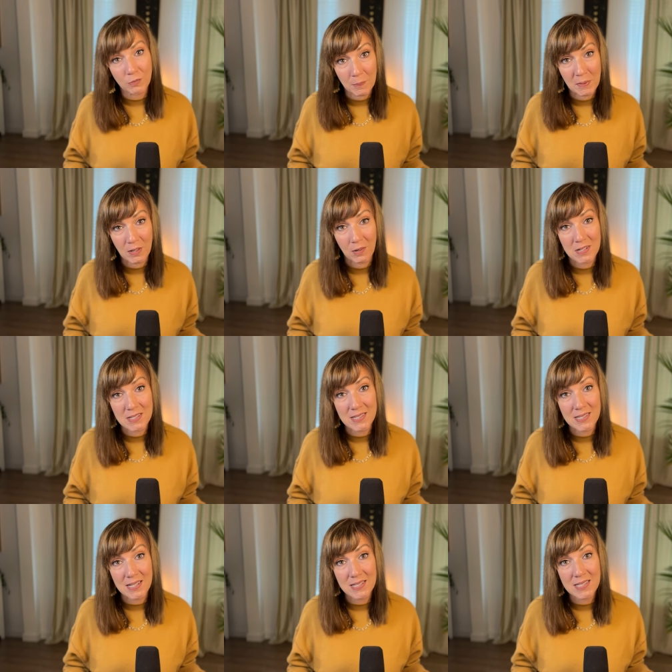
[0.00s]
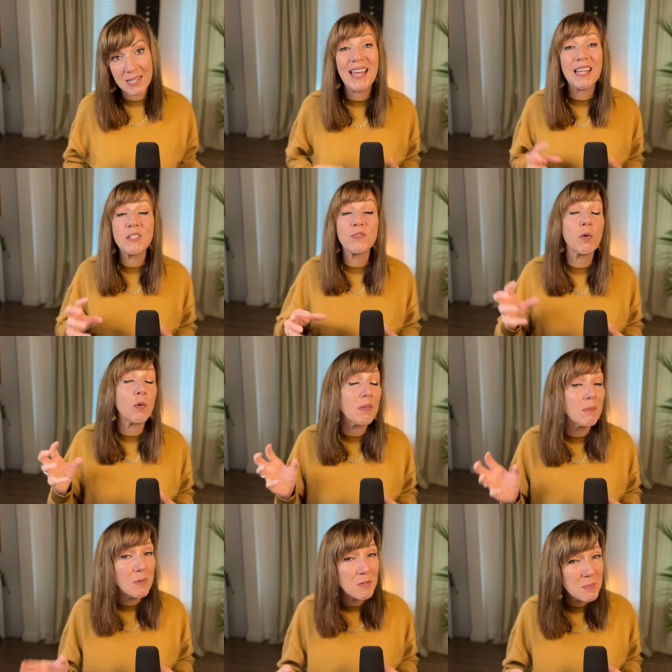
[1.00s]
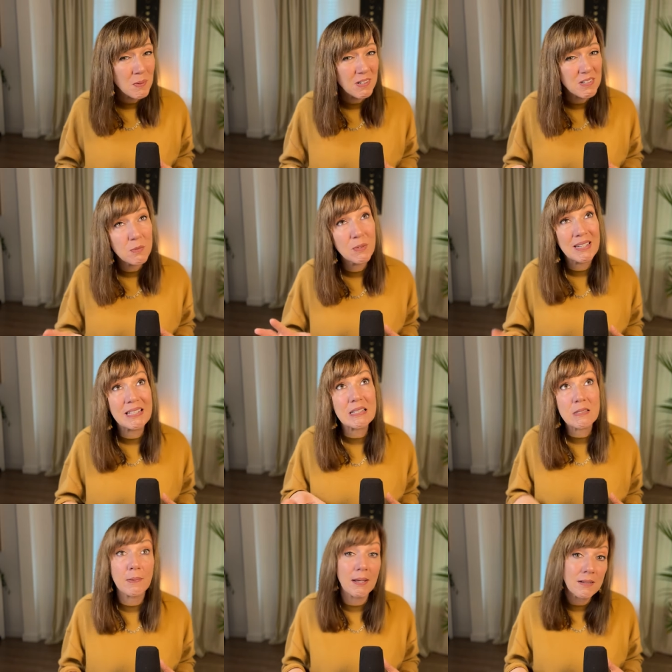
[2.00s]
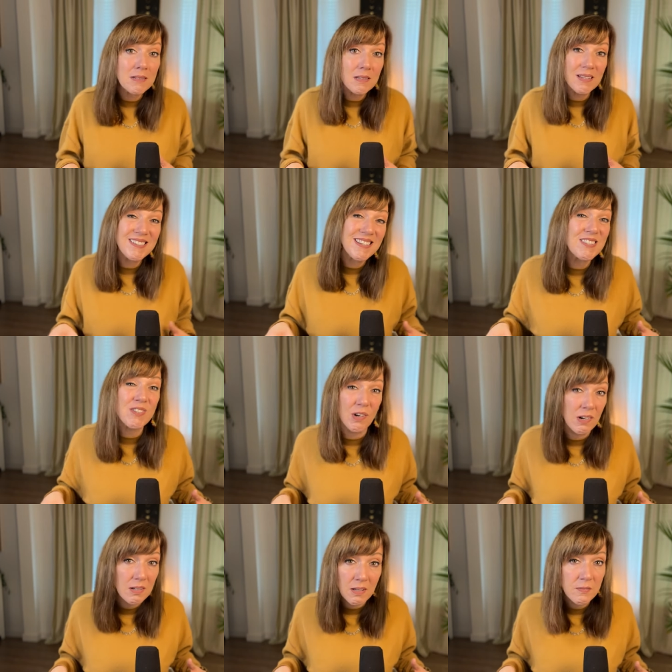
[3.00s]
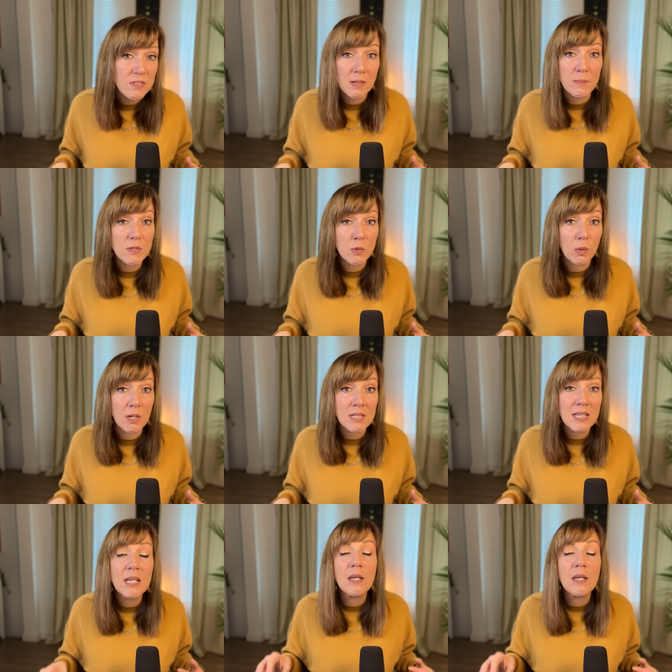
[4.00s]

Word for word: from a narcissist? And for the most part, you can expect a discard of some sort,